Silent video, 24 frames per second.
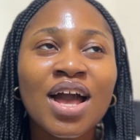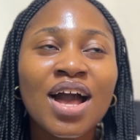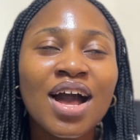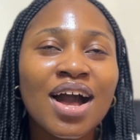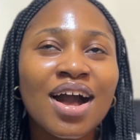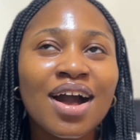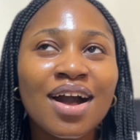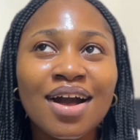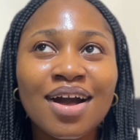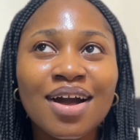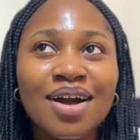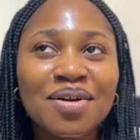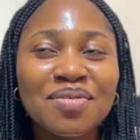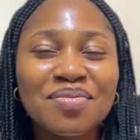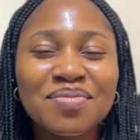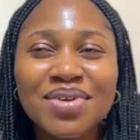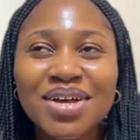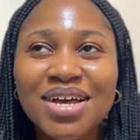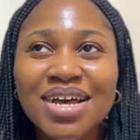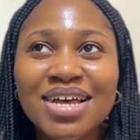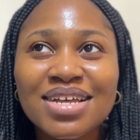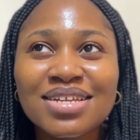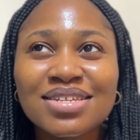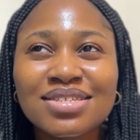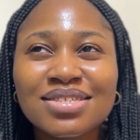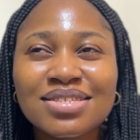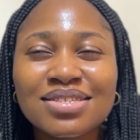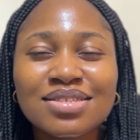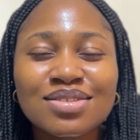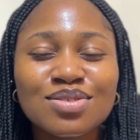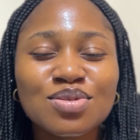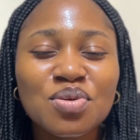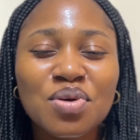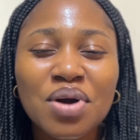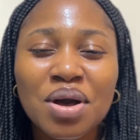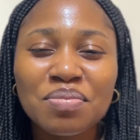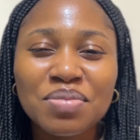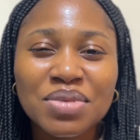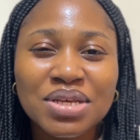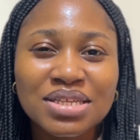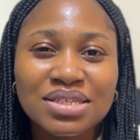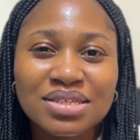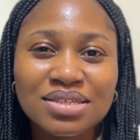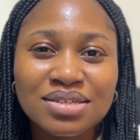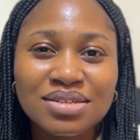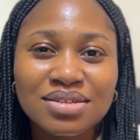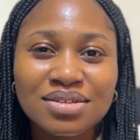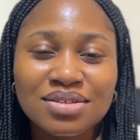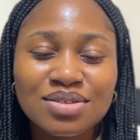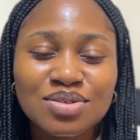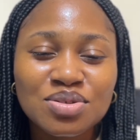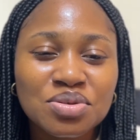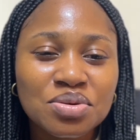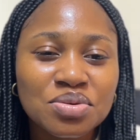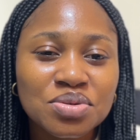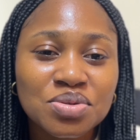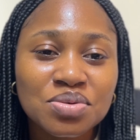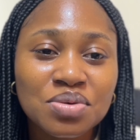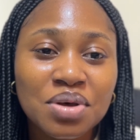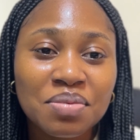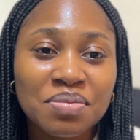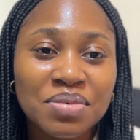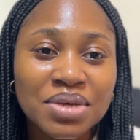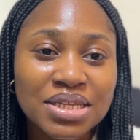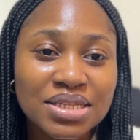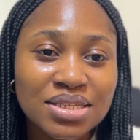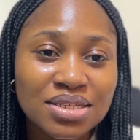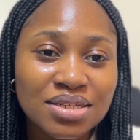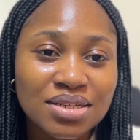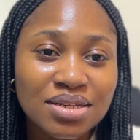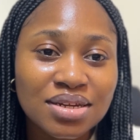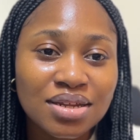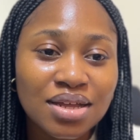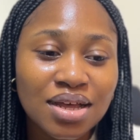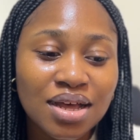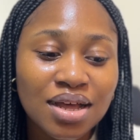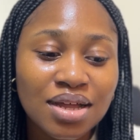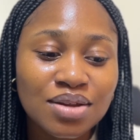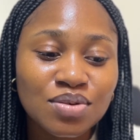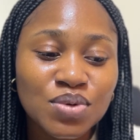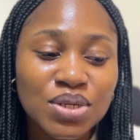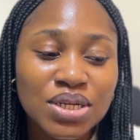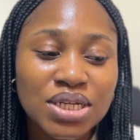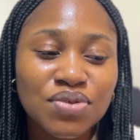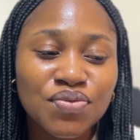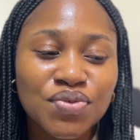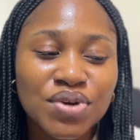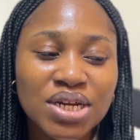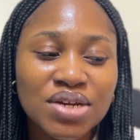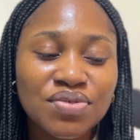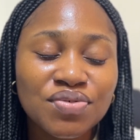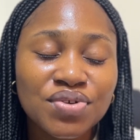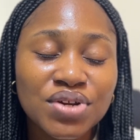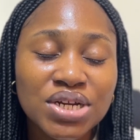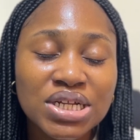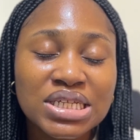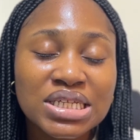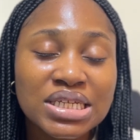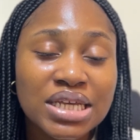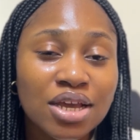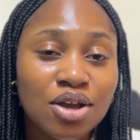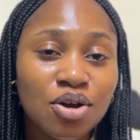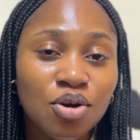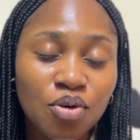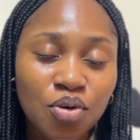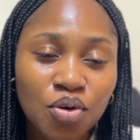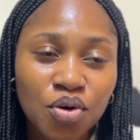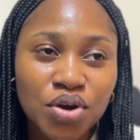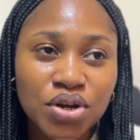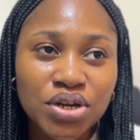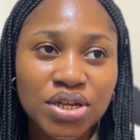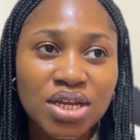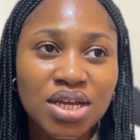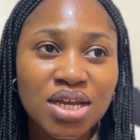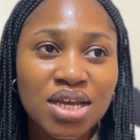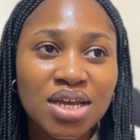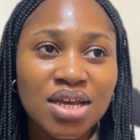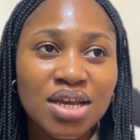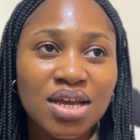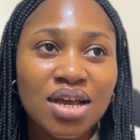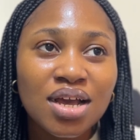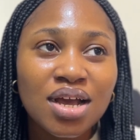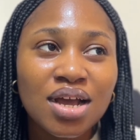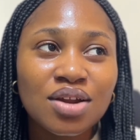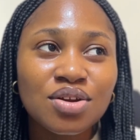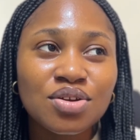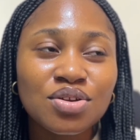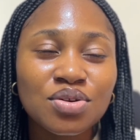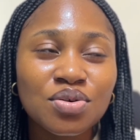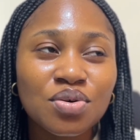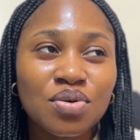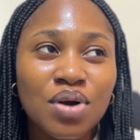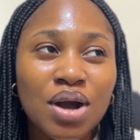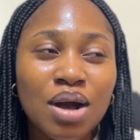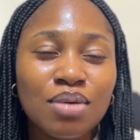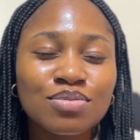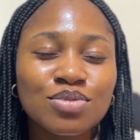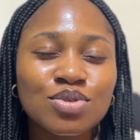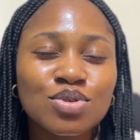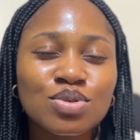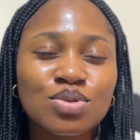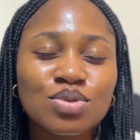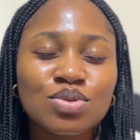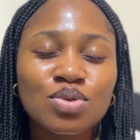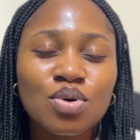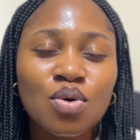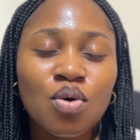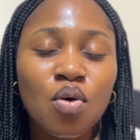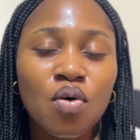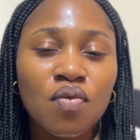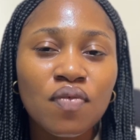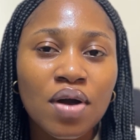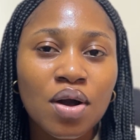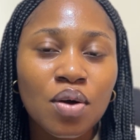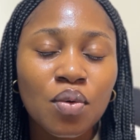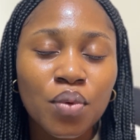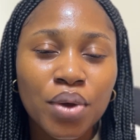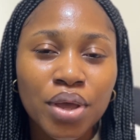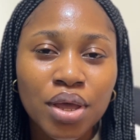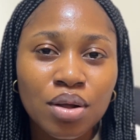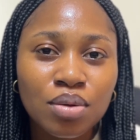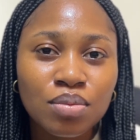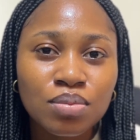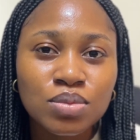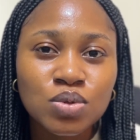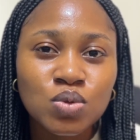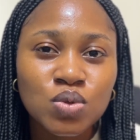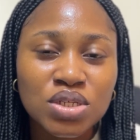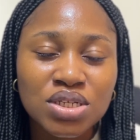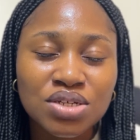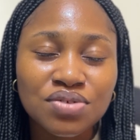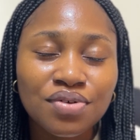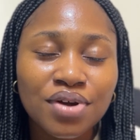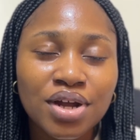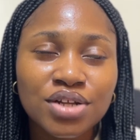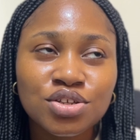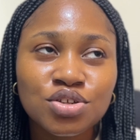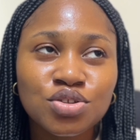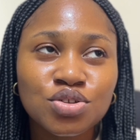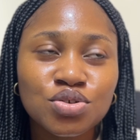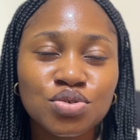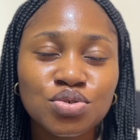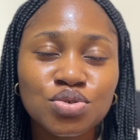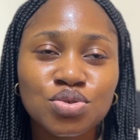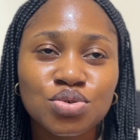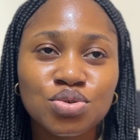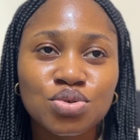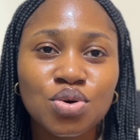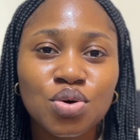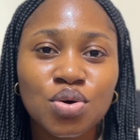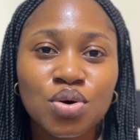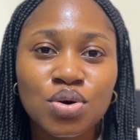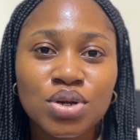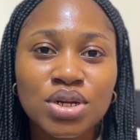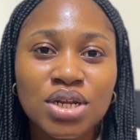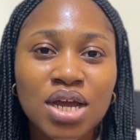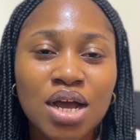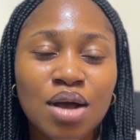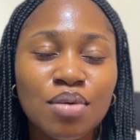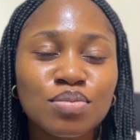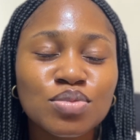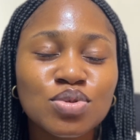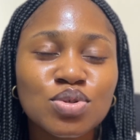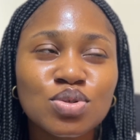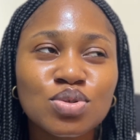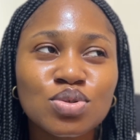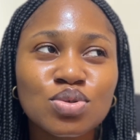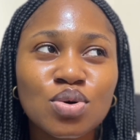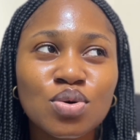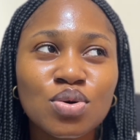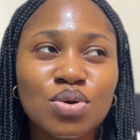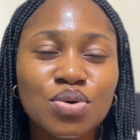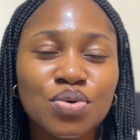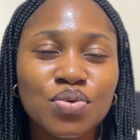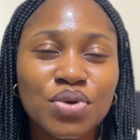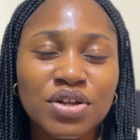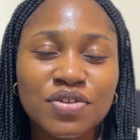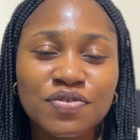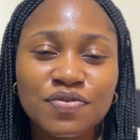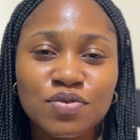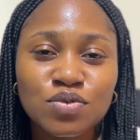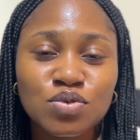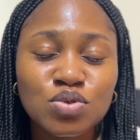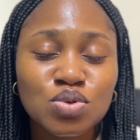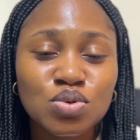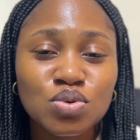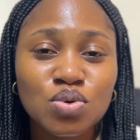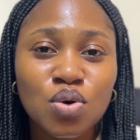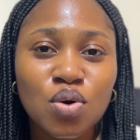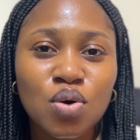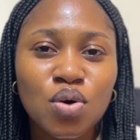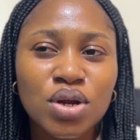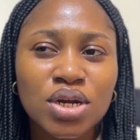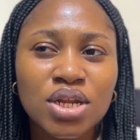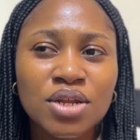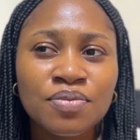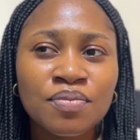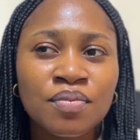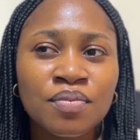guys. So amazing, so amazing, and we really really thank God. You know, I'm so overwhelmed with gratitude to God. I'm so grateful to God,